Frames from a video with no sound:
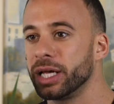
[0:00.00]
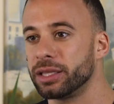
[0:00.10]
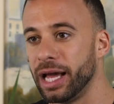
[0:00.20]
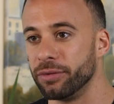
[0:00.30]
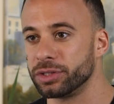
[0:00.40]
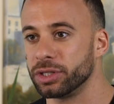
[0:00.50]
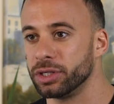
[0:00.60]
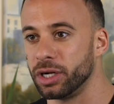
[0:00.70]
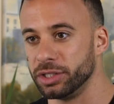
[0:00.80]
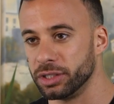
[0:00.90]
get that
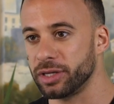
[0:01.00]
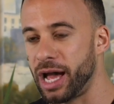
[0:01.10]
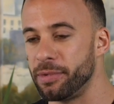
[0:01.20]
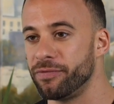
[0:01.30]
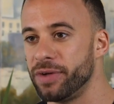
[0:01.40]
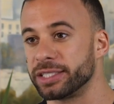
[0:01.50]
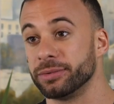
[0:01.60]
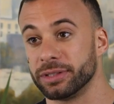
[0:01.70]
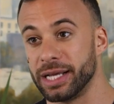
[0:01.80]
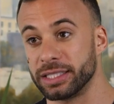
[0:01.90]
return on your time
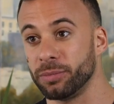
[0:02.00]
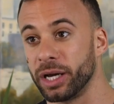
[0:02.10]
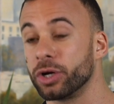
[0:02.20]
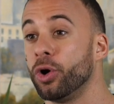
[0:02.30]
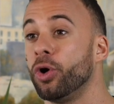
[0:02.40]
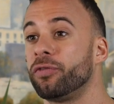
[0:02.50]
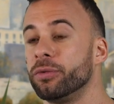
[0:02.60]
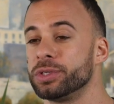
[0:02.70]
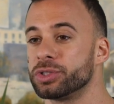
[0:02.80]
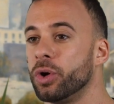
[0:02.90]
investment. That's my goal
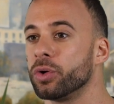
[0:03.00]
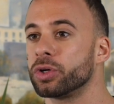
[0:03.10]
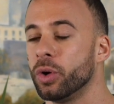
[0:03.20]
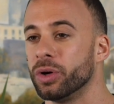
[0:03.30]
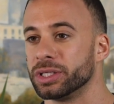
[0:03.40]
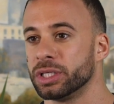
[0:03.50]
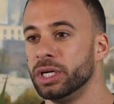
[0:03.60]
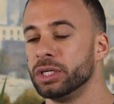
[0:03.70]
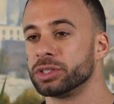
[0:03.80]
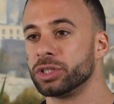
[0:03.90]
from this whole course.
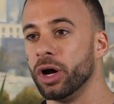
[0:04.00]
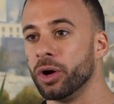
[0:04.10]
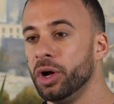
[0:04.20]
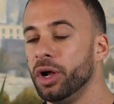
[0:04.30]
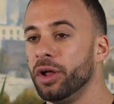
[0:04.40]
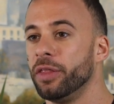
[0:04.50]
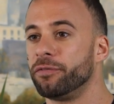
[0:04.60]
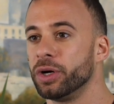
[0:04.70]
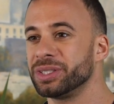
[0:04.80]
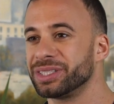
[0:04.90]
So the
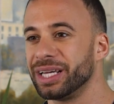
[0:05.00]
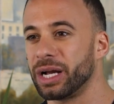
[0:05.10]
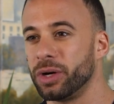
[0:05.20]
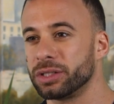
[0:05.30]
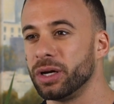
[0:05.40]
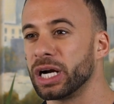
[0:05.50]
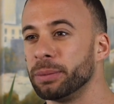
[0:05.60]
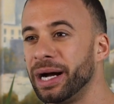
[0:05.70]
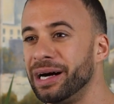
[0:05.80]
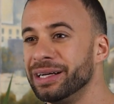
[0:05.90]
first thing I want to talk
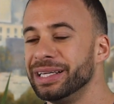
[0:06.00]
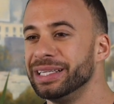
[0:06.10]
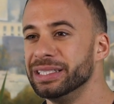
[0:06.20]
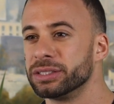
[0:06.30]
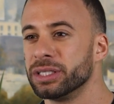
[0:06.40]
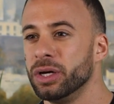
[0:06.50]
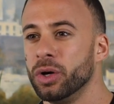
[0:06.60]
about is